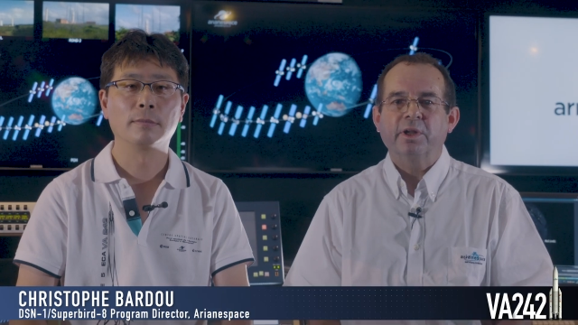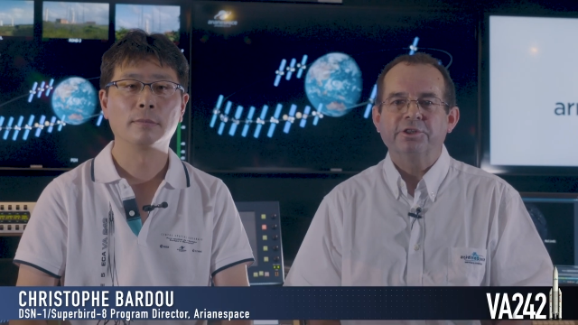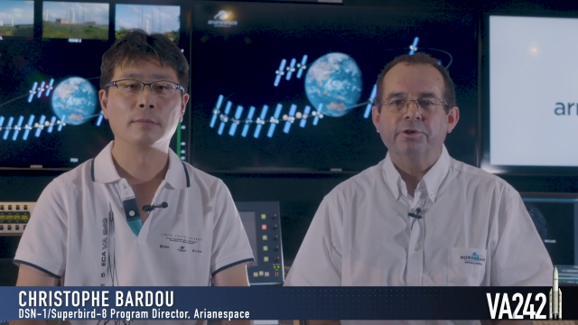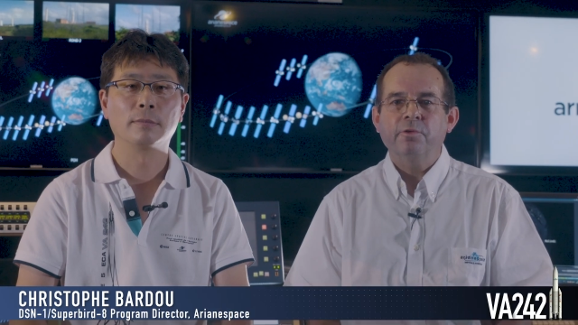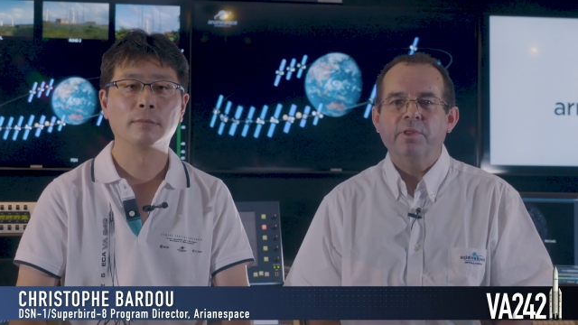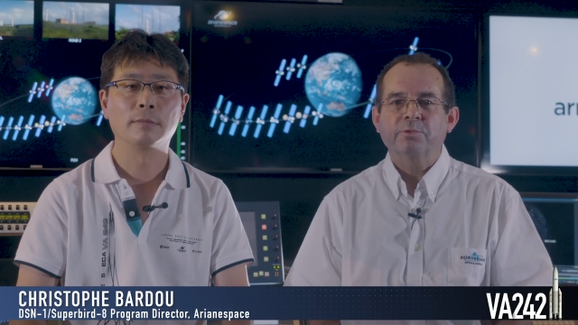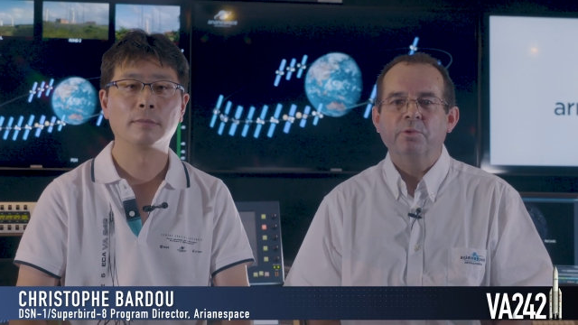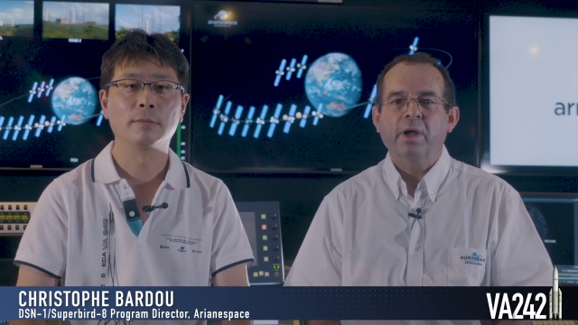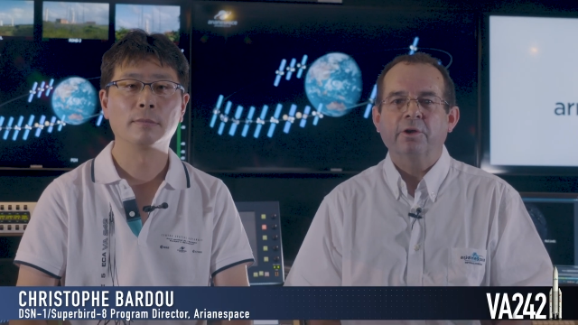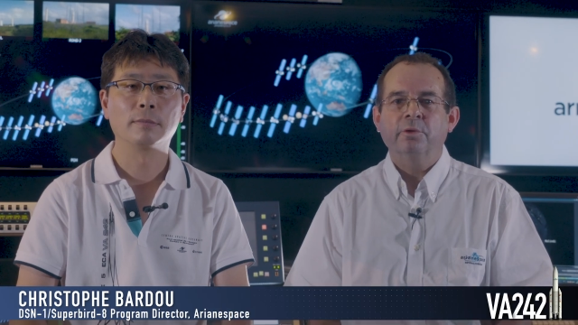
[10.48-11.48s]
Speaker 1: pleasure that we
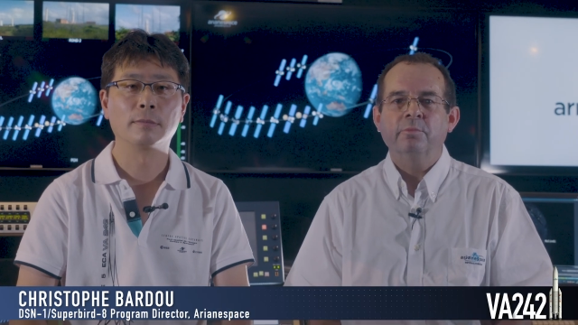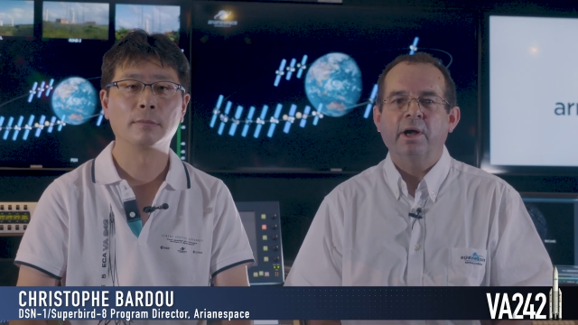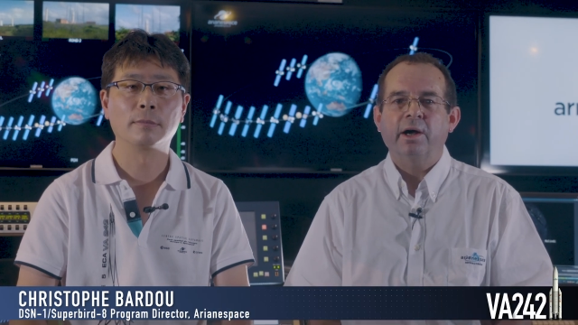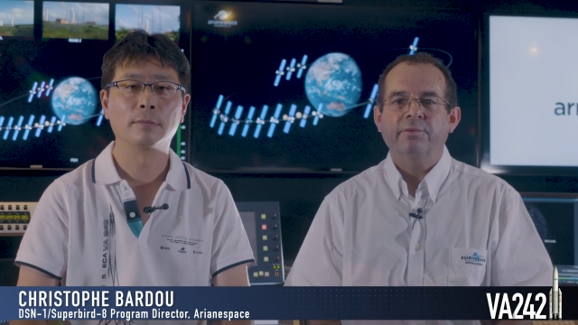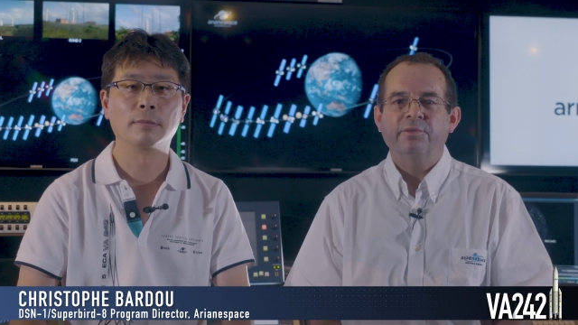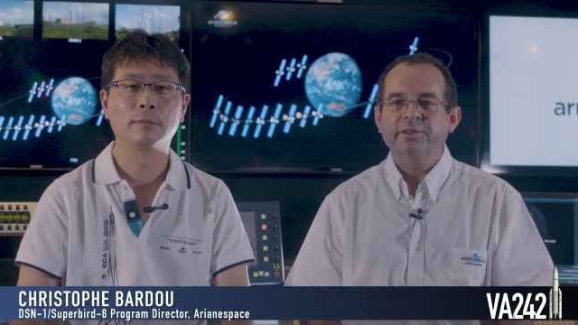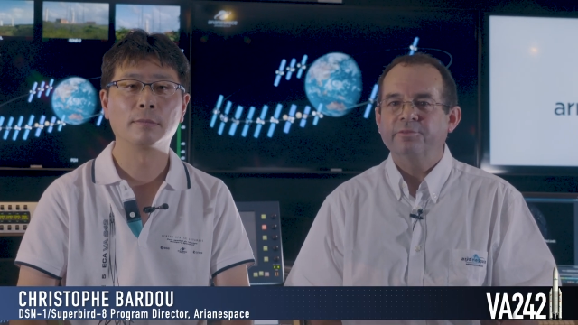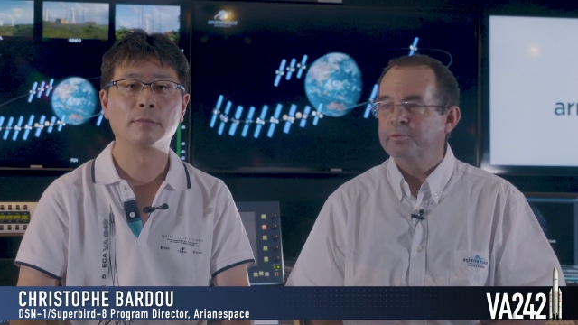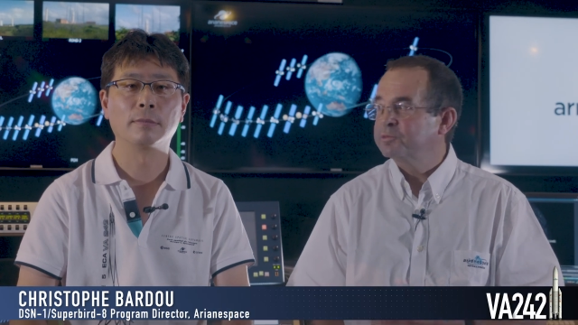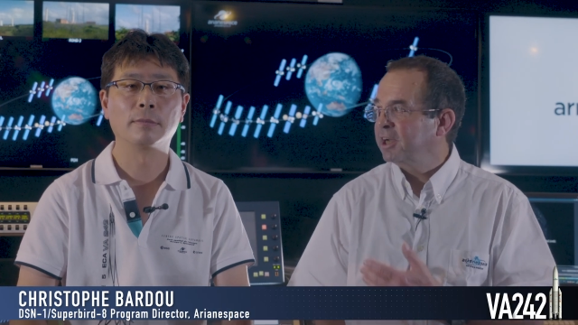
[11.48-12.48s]
welcome our friend
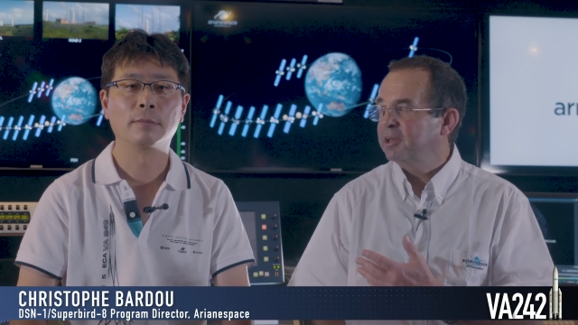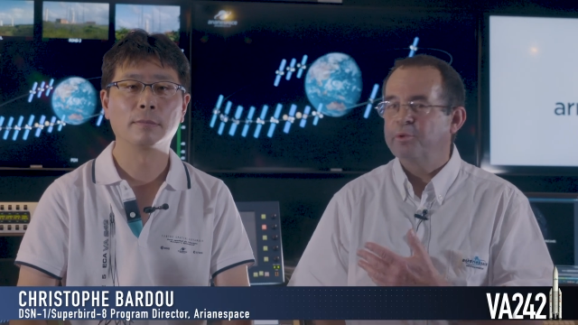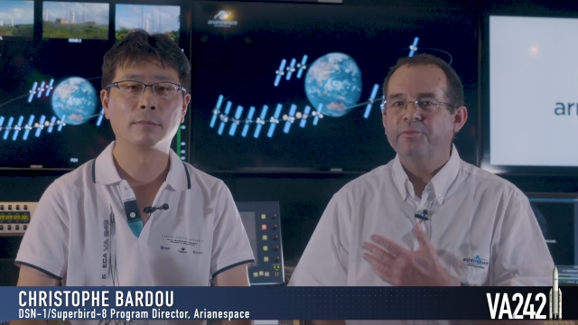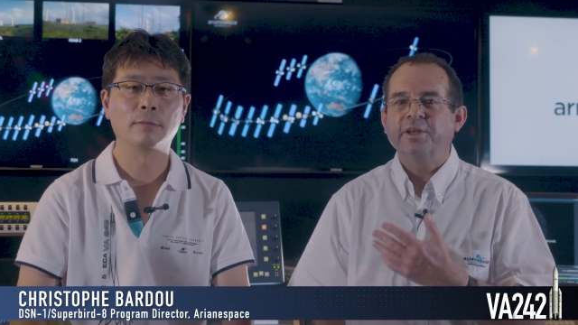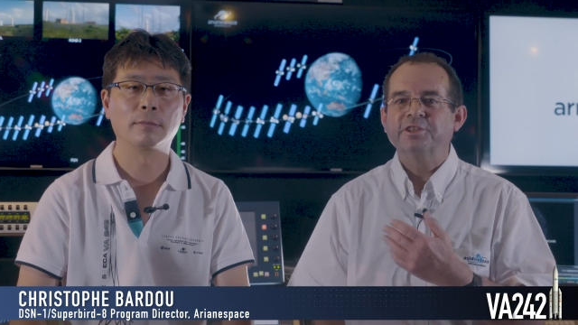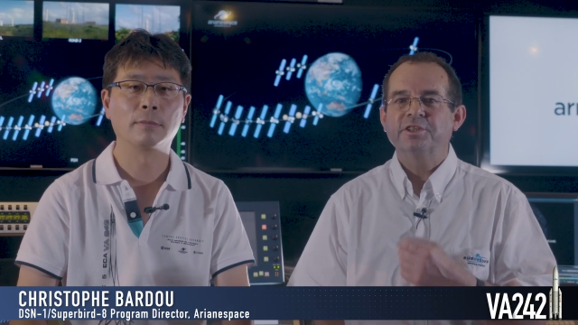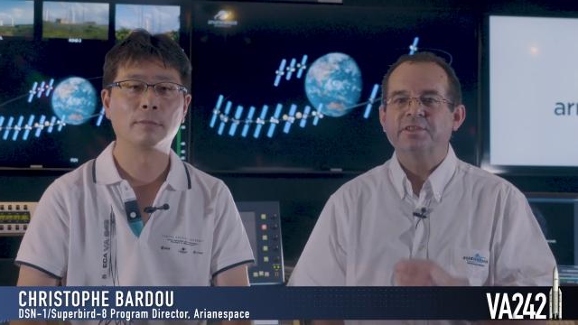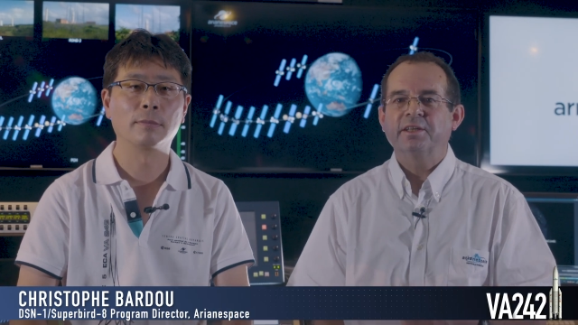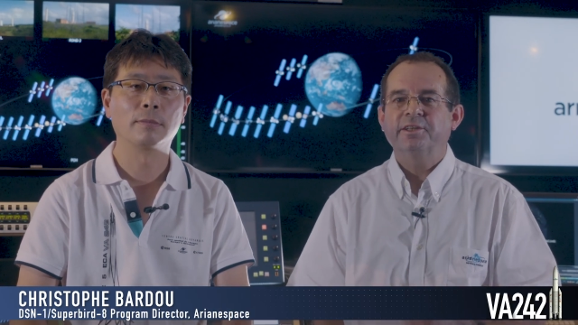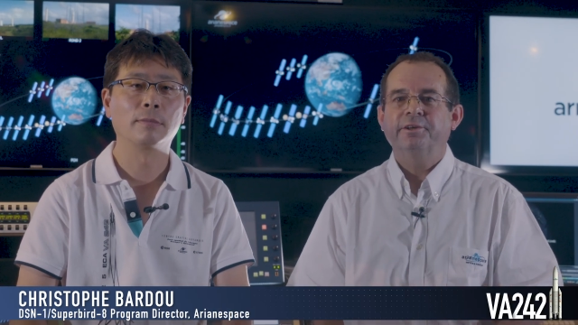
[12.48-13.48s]
from SkyPerfect
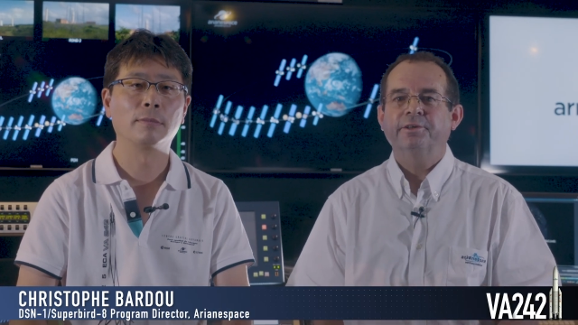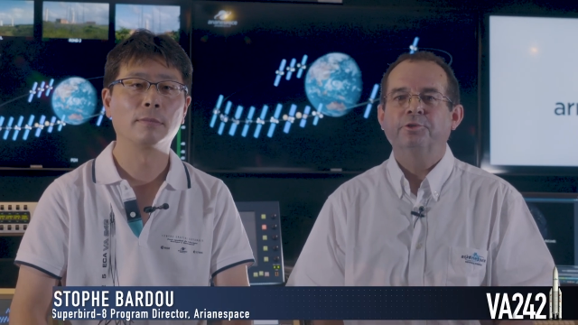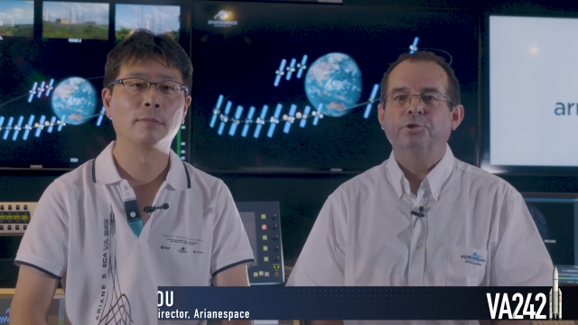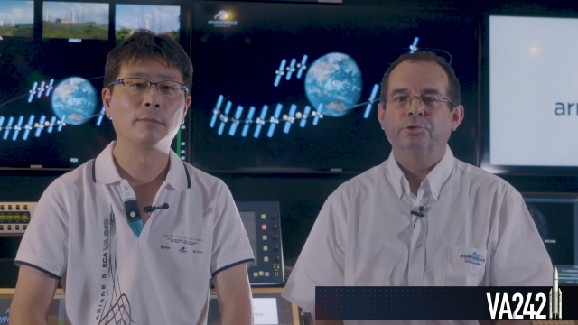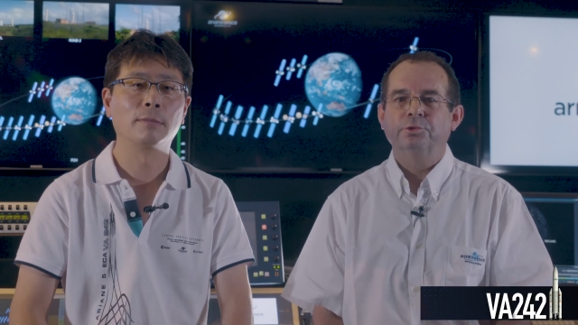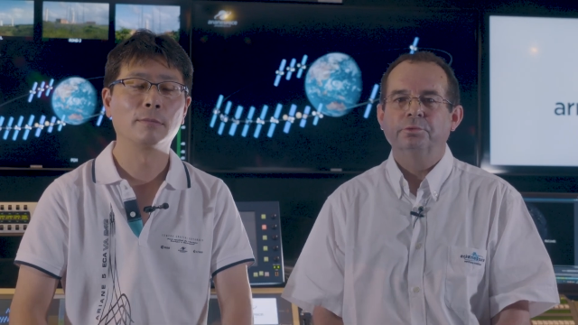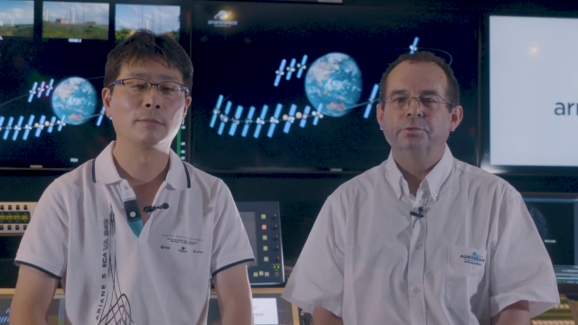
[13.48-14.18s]
JSAT here in Kourou.